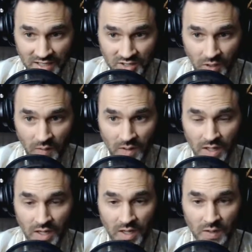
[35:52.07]
So
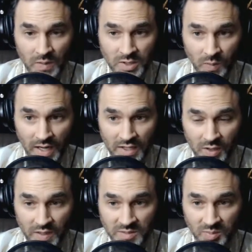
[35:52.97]
what you want to
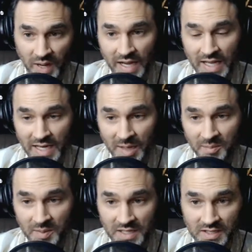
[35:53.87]
do is break it up
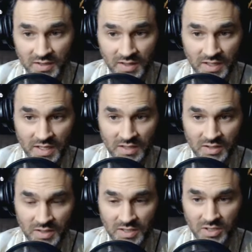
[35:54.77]
into
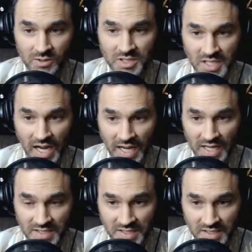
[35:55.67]
the two
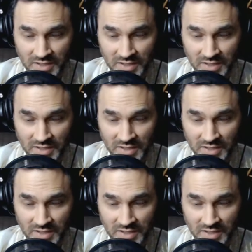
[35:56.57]
sides.